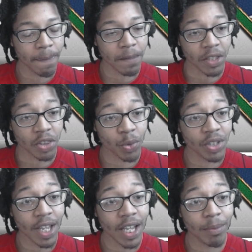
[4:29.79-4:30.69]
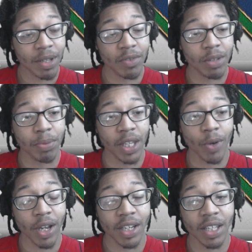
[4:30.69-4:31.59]
the three-time MVP,
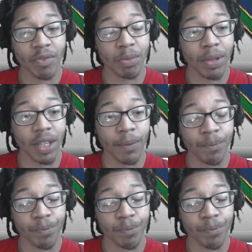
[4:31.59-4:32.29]
reigning MVP,